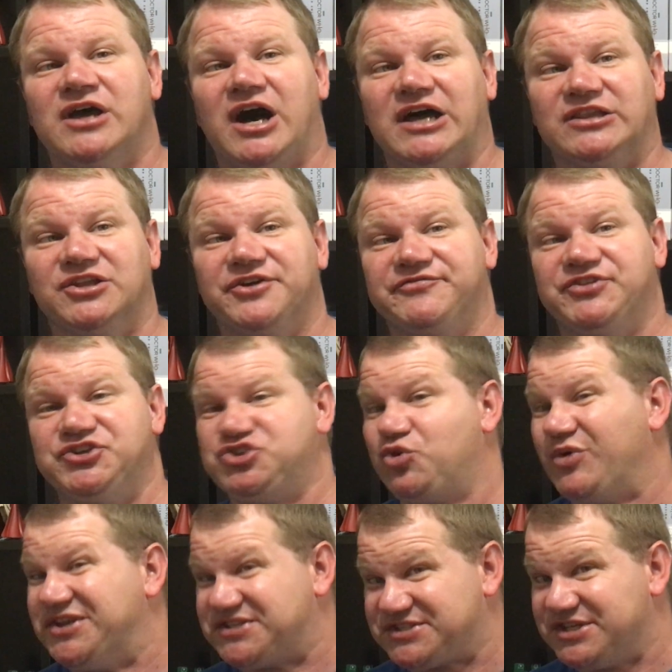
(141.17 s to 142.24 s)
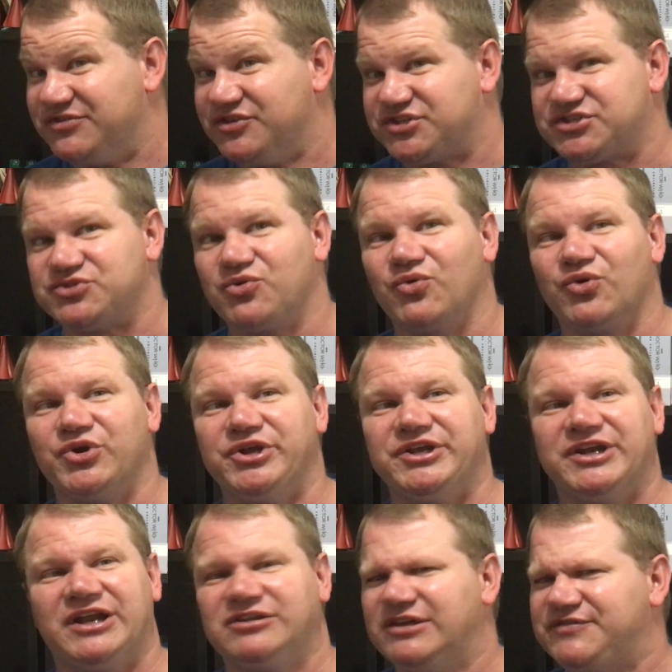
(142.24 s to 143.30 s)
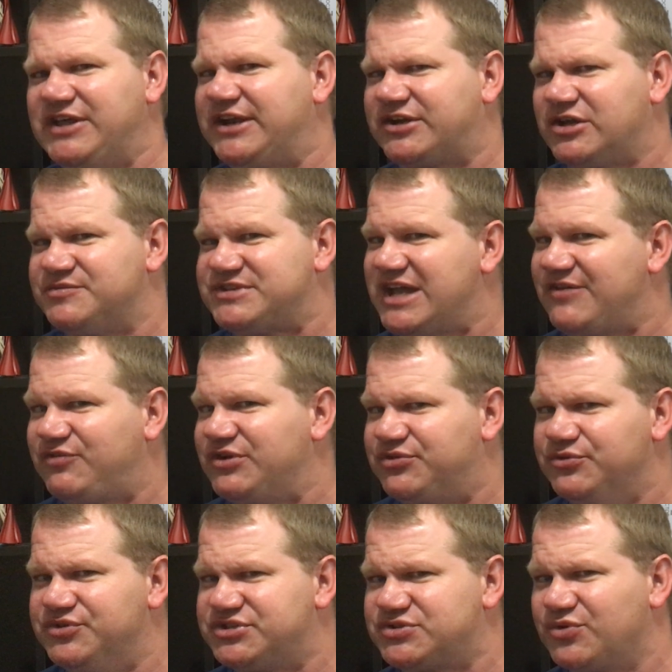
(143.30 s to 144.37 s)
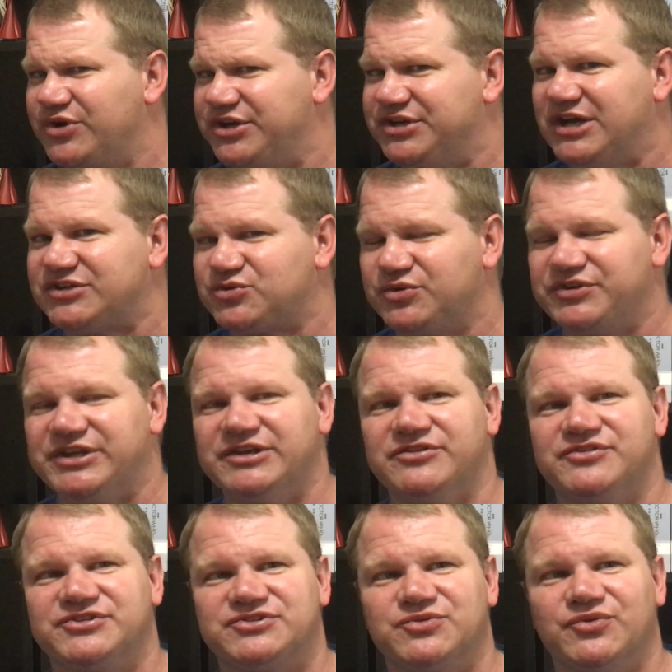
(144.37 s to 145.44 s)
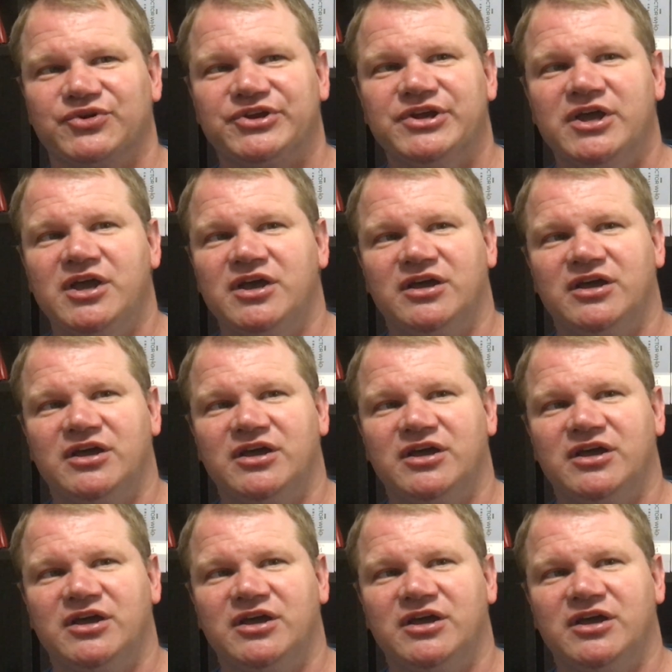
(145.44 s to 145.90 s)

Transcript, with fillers: I love the twist in the story, and I love that it comes halfway through the story and not toward the end of the story.